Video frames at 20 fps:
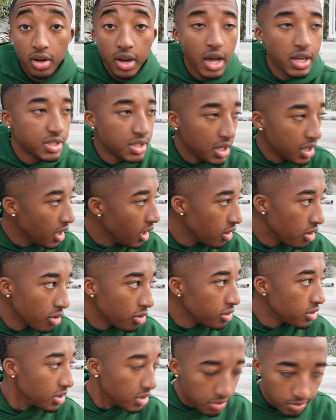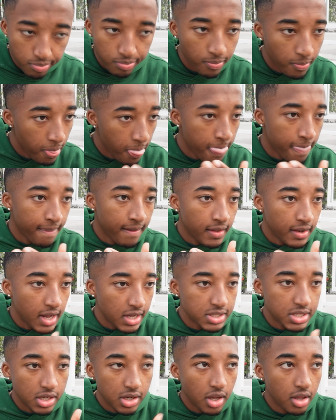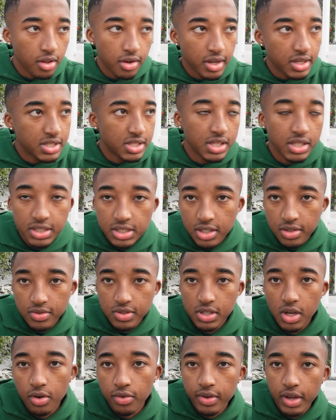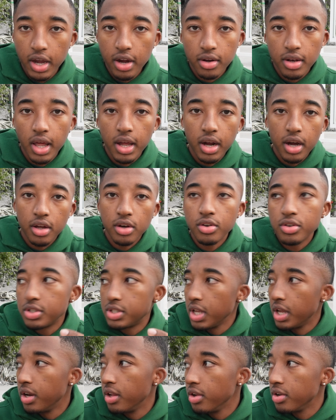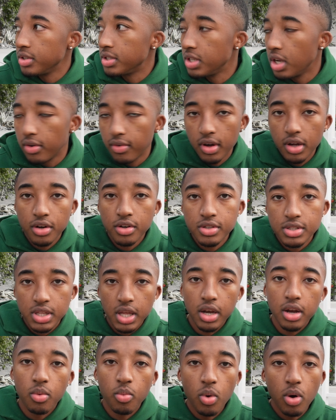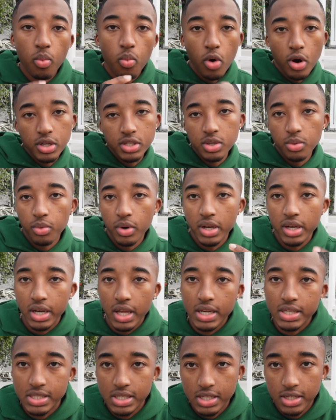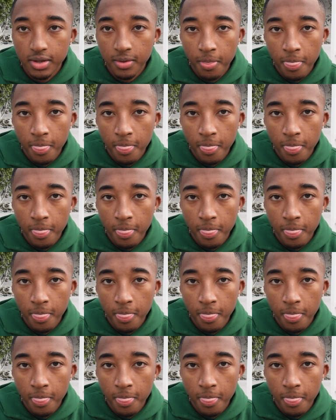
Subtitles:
That's another extension of self-care, like understanding yourself, understanding what works and what doesn't.